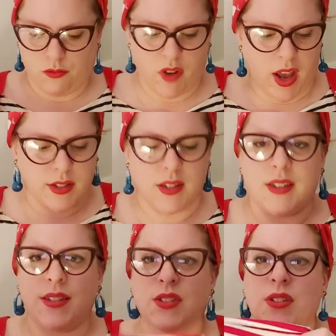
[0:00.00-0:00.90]
red, and
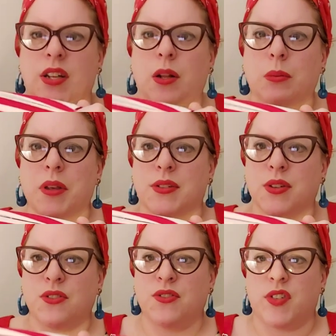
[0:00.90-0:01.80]
this is just a little bit
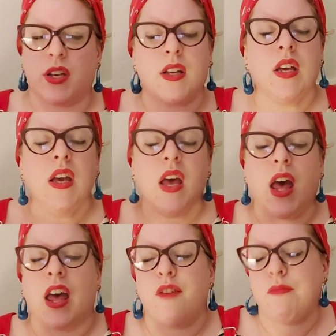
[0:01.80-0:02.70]
softer.
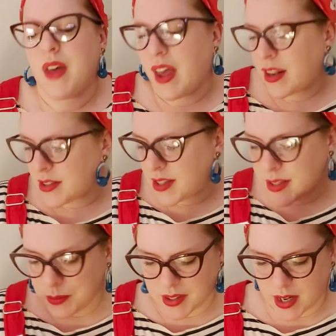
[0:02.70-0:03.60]
And
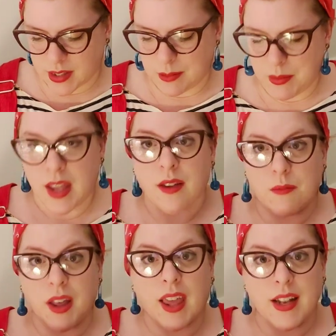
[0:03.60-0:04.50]
this was sent to
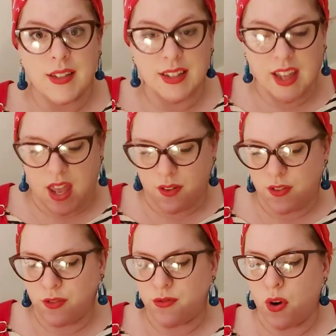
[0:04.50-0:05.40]
me again as a
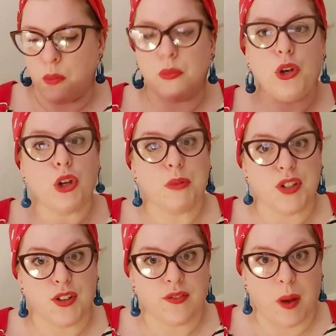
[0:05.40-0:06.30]
gift from
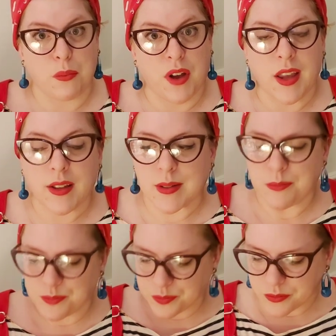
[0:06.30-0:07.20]
Lubidi Fabrics,
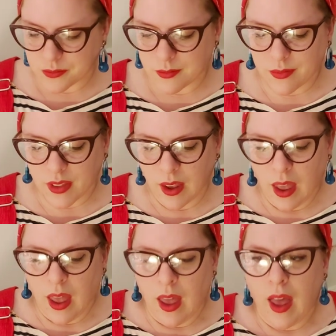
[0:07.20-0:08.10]

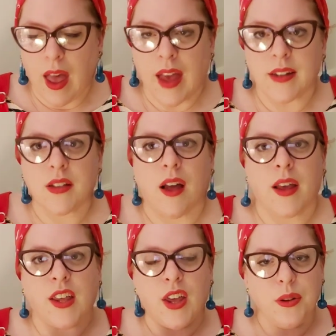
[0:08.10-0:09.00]
and I
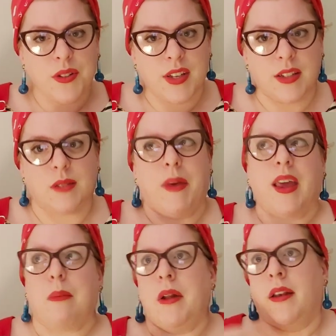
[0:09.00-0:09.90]
used it to
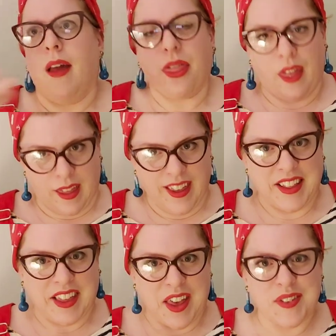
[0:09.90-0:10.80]
make up another
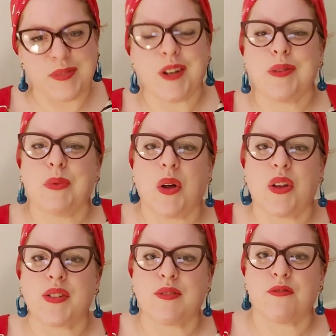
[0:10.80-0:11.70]
gift, which
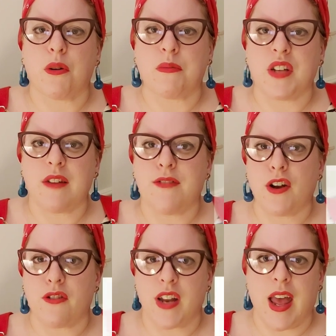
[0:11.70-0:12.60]
was from Jennifer
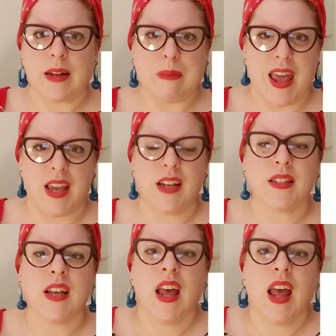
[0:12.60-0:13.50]
Lauren Handmade,
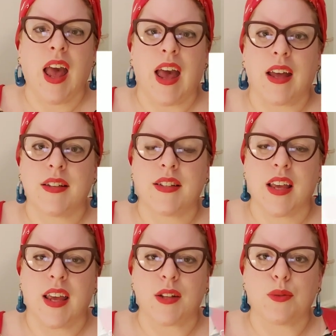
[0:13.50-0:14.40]
and
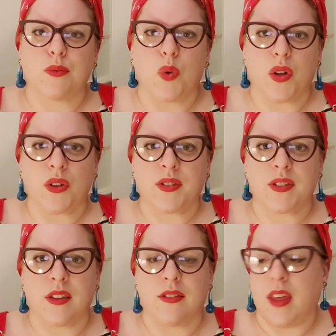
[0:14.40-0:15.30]
it
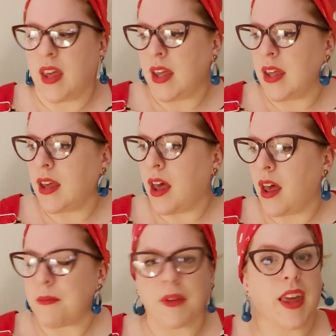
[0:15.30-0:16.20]
was the
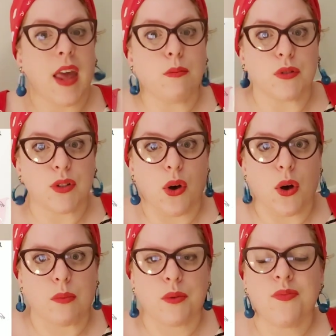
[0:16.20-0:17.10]
gable
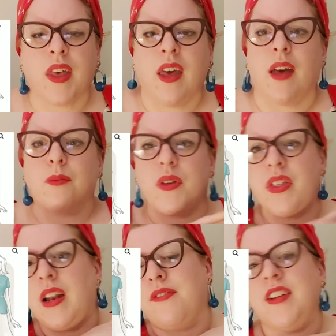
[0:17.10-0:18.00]
top with
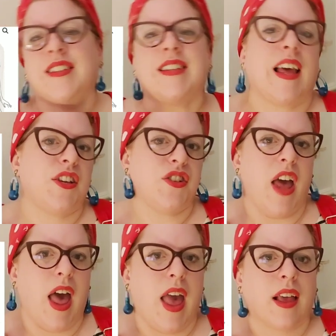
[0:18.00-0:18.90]
the lovely slash
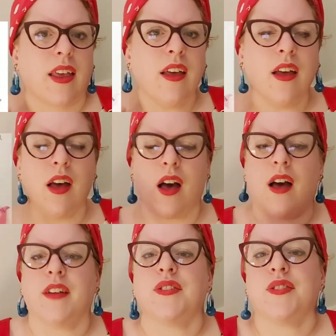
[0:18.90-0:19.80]
neck.
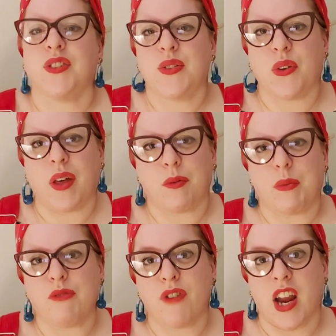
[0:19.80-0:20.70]
I just thought that would
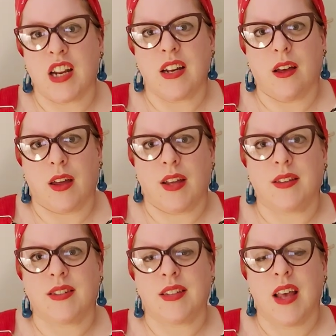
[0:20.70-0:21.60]
be really
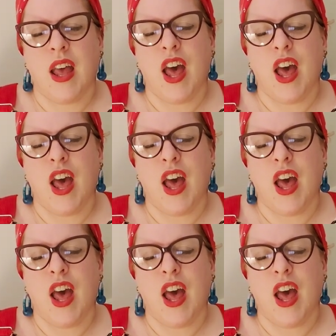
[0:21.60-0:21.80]
nice,